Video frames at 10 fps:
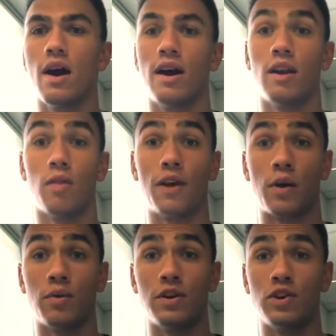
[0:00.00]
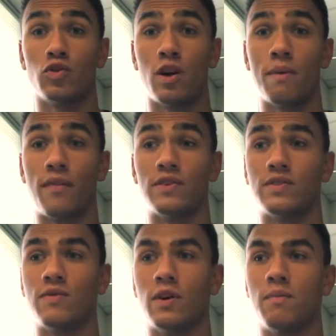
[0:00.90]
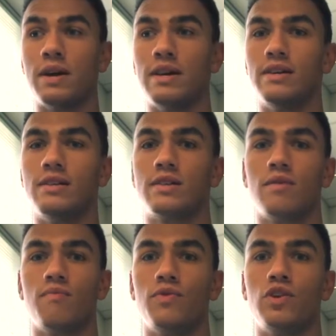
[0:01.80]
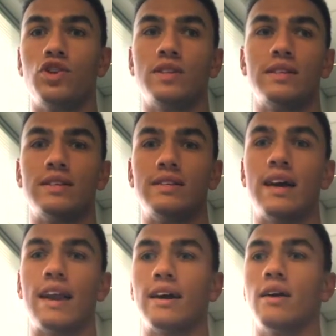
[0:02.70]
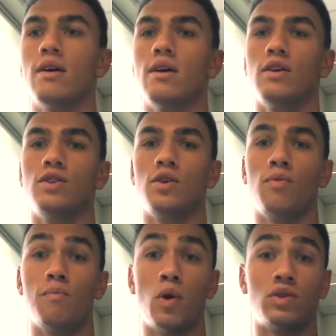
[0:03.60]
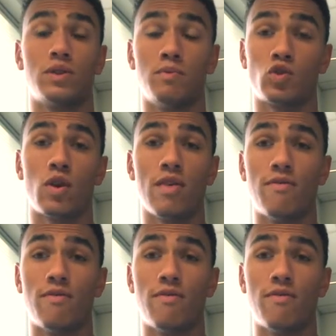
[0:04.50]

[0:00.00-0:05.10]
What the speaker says: Another thing I really enjoyed about this film is just the setting. So the majority